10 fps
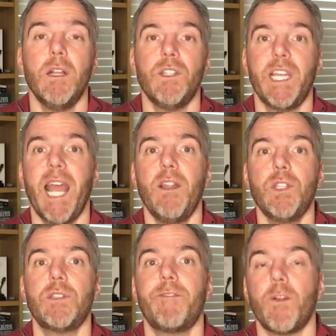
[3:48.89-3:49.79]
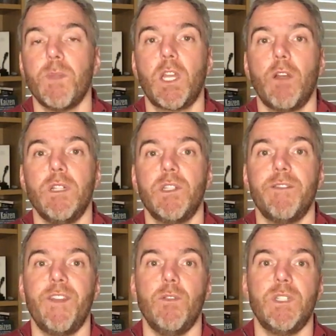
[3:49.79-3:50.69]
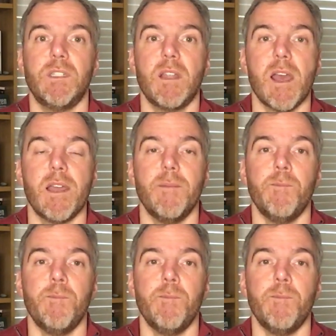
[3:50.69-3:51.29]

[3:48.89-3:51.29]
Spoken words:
to get us from the current to future state.